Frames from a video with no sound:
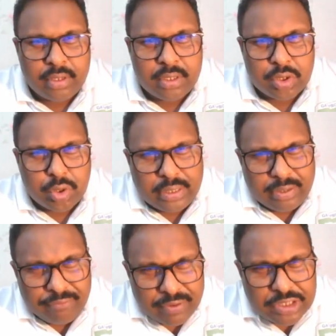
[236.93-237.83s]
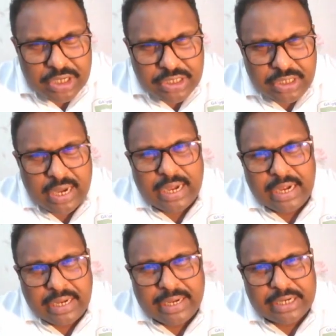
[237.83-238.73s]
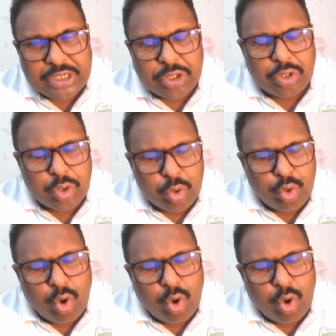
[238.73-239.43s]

So differentiation and integration, two